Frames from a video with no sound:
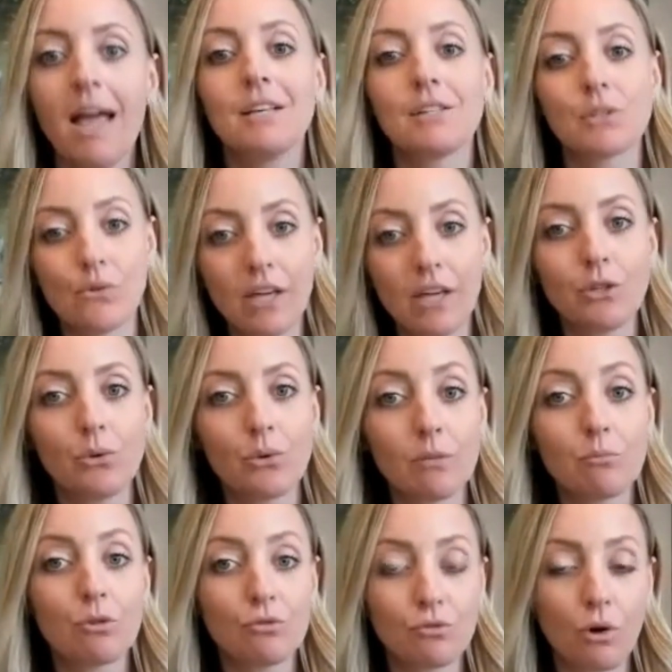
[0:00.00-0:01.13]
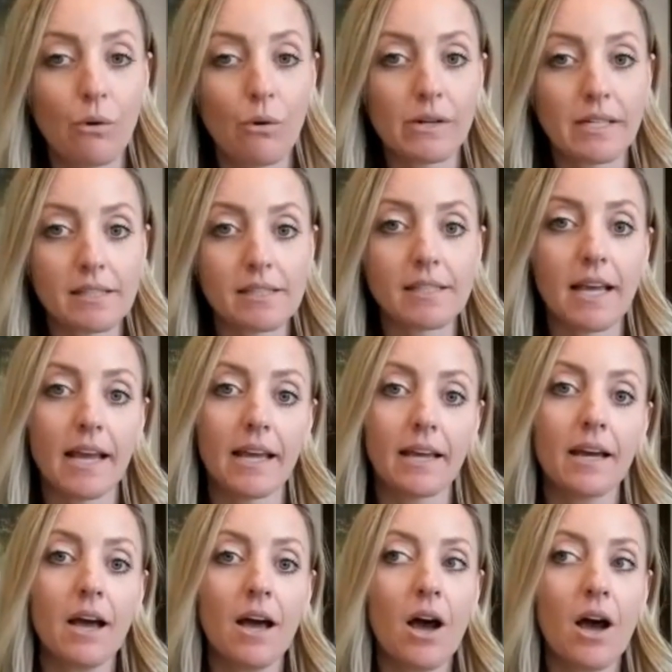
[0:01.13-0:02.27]
So then you can move forward and say,
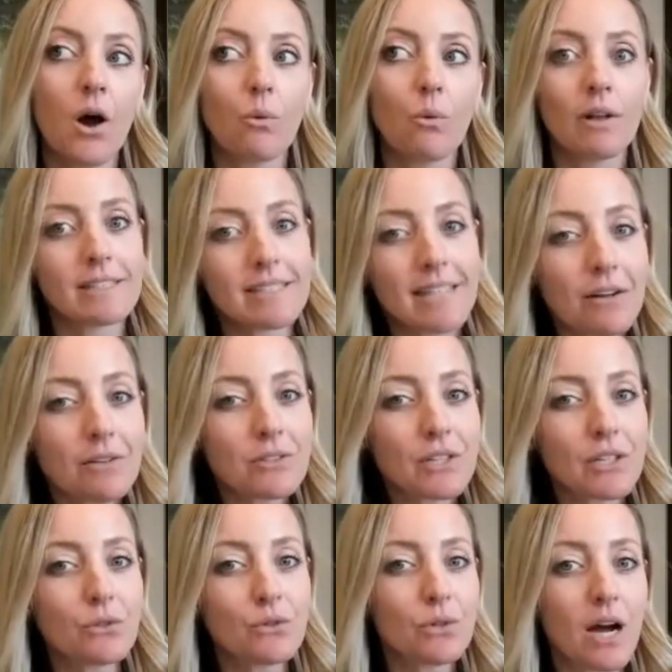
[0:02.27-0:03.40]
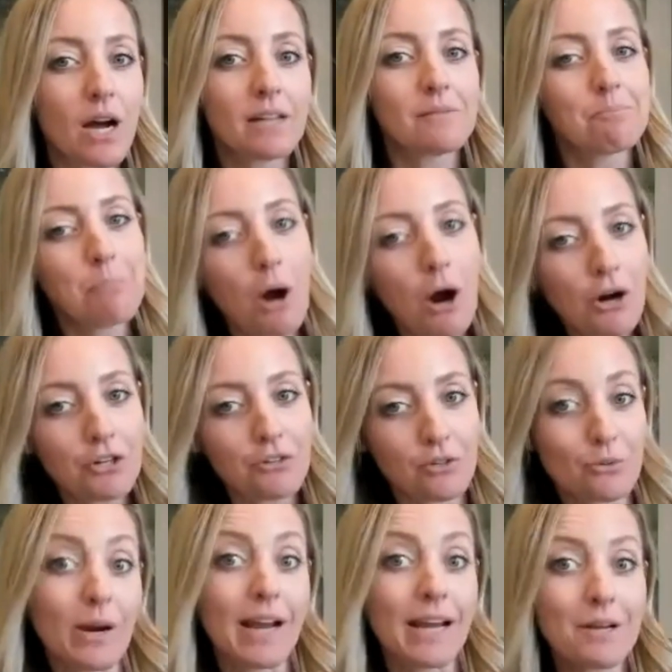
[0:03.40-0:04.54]
well, it sounds like you got part of it
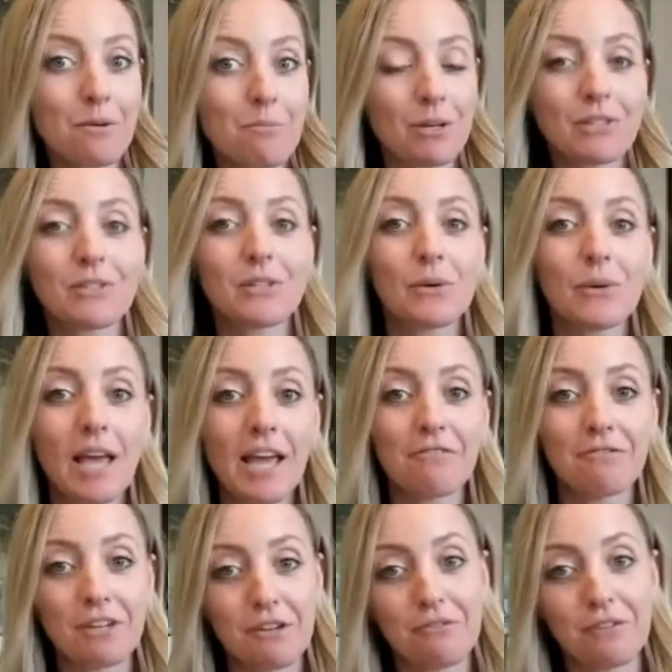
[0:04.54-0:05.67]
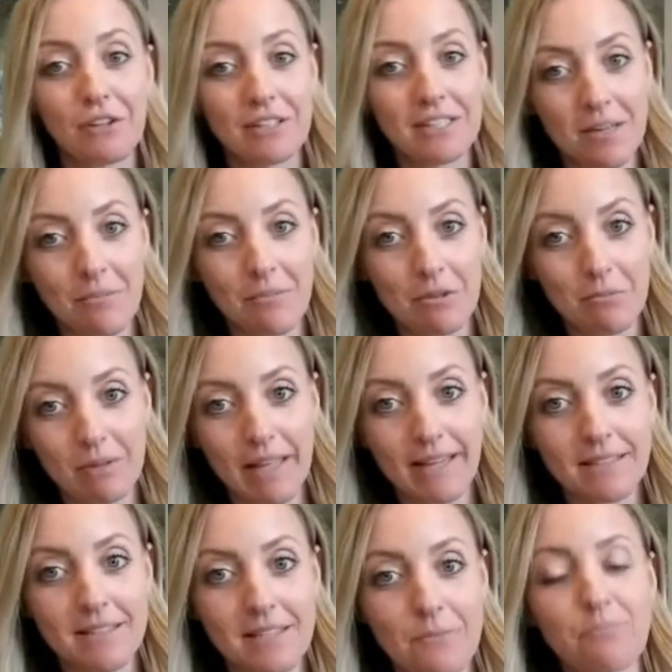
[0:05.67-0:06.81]
right, but is it okay if I fill in some of the
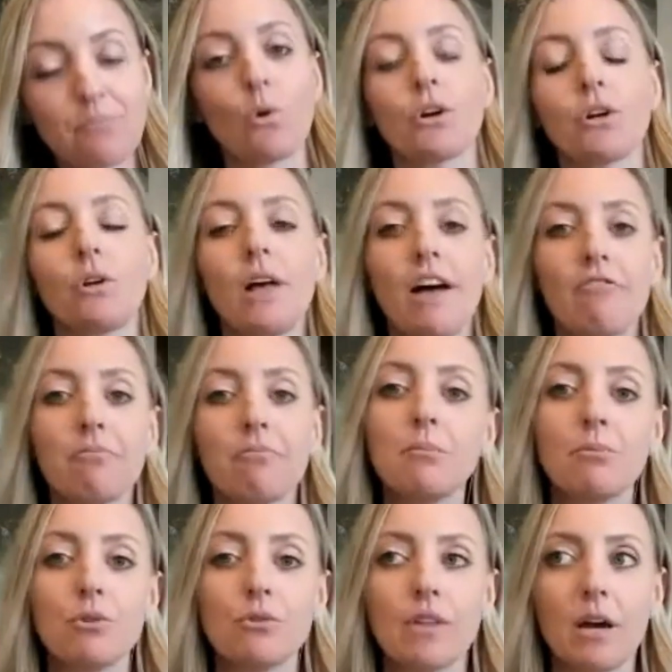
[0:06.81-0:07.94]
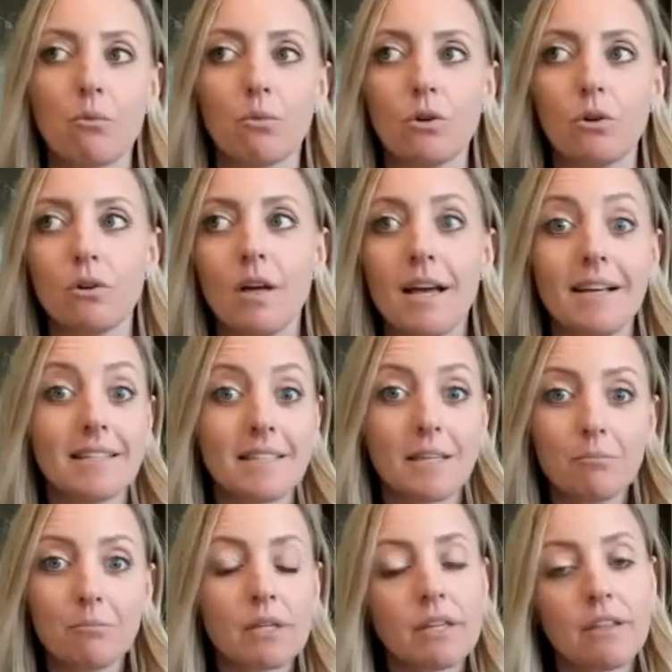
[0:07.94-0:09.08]
blanks? Or you'll have people that will
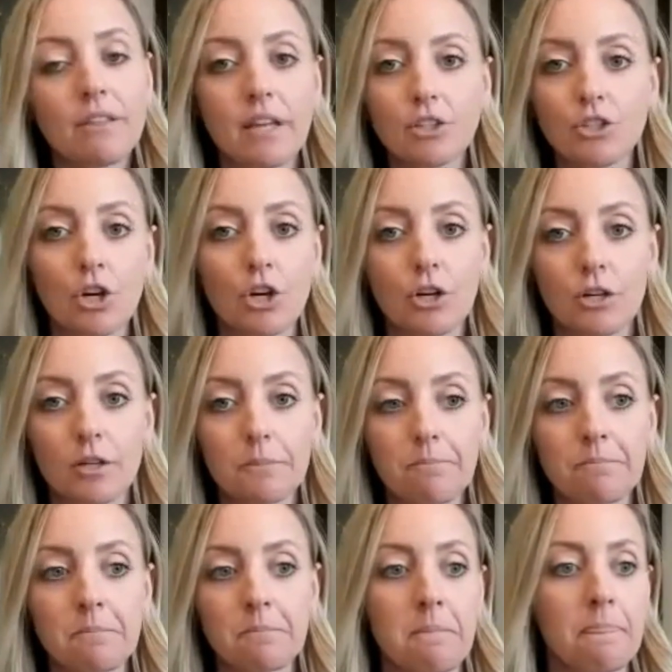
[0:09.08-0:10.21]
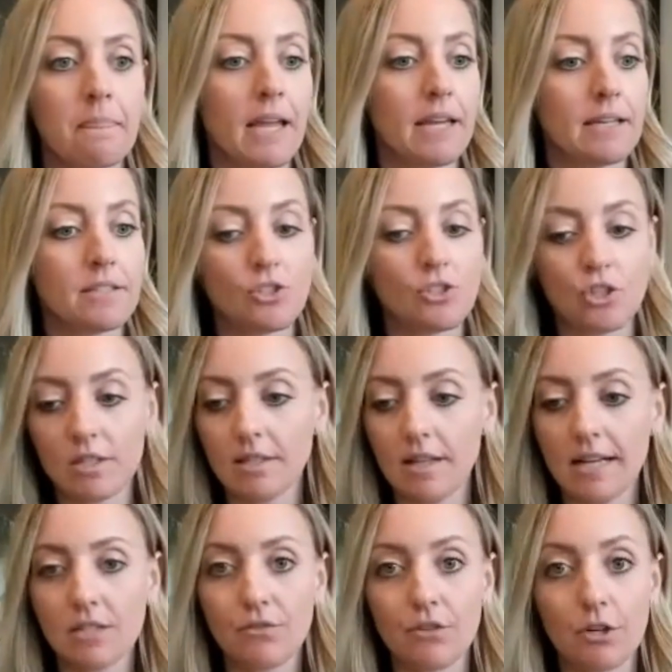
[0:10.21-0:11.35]
simply think term is just
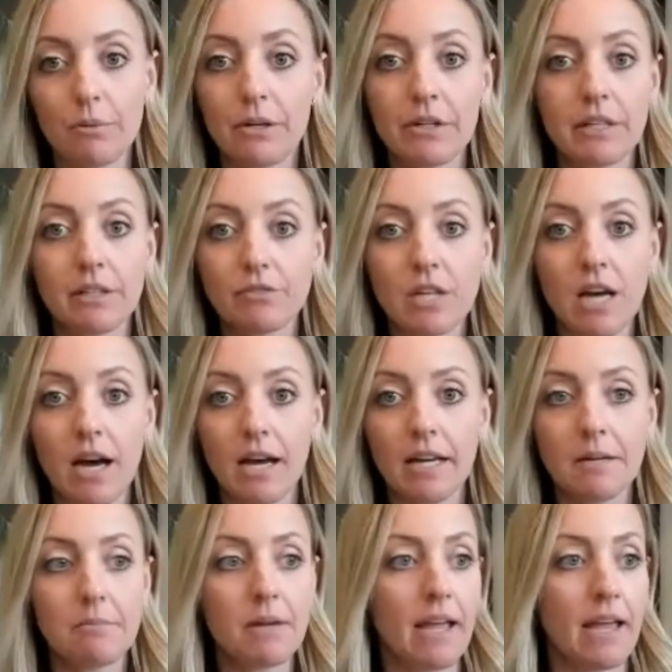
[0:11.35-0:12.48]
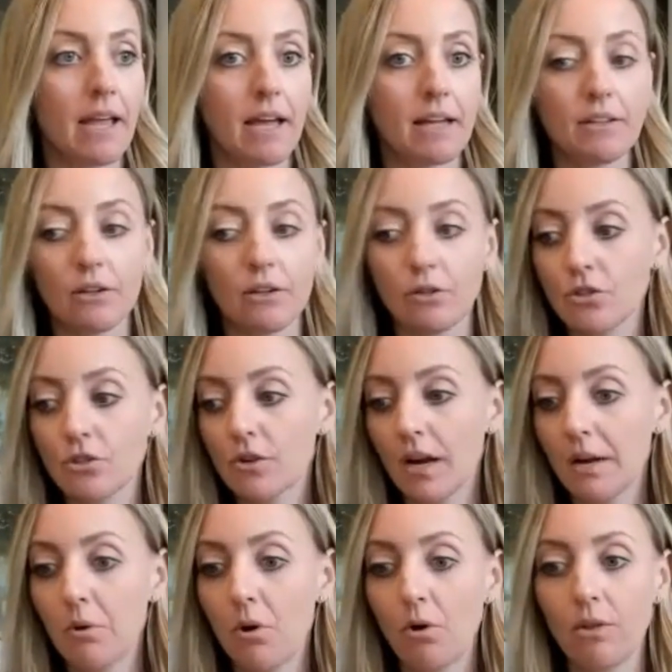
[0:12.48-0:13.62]
lasts for a period of time, and they'll
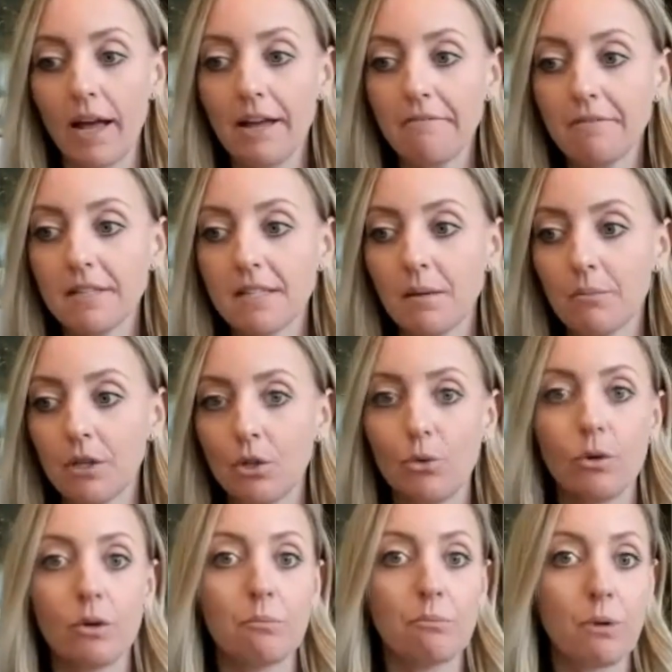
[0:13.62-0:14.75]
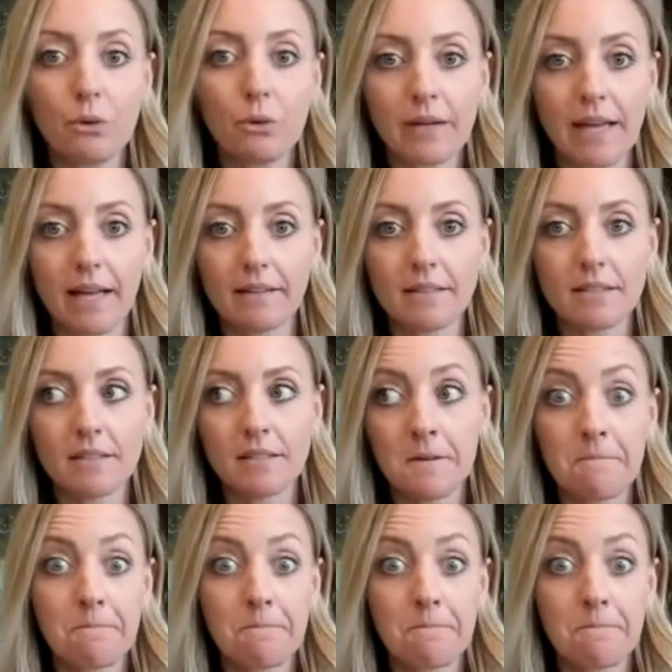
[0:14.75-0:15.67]
describe whole life as something you can borrow against,